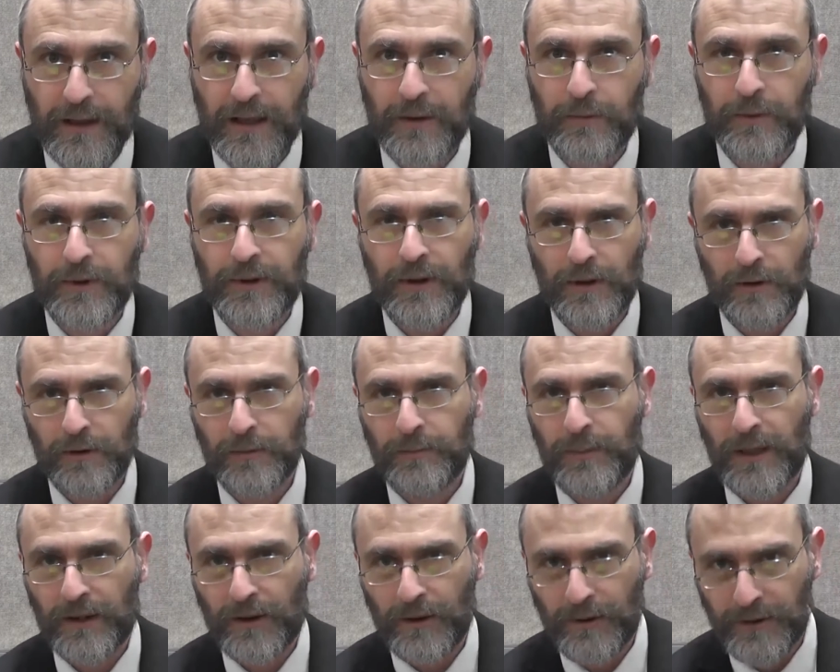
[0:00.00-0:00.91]
They were
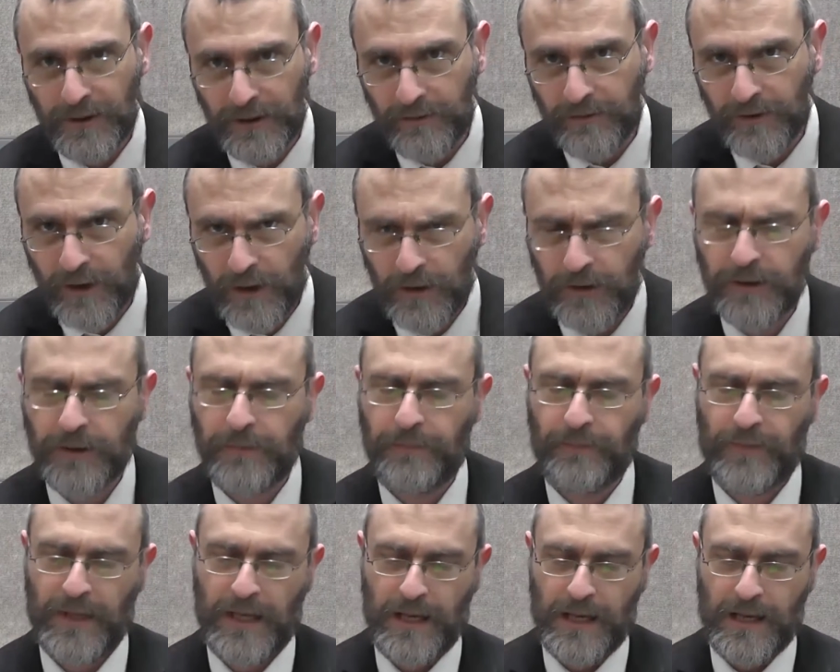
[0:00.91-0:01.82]
told pakod yivkod,
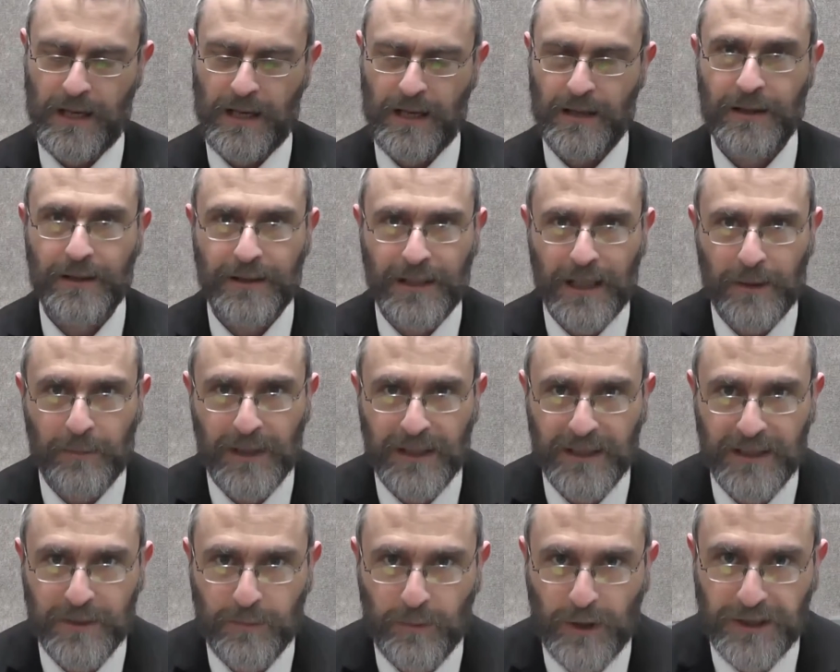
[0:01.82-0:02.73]
the double
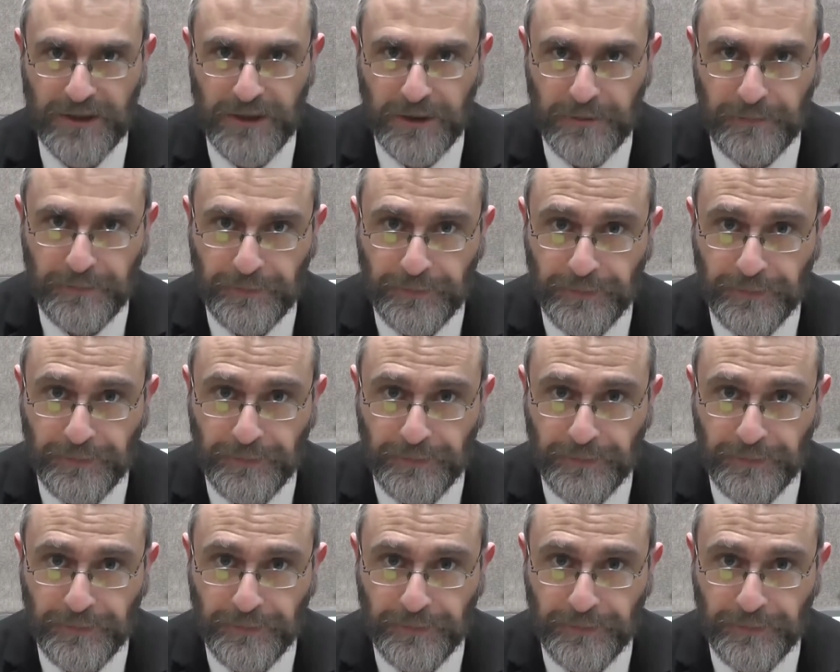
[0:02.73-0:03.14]
expression.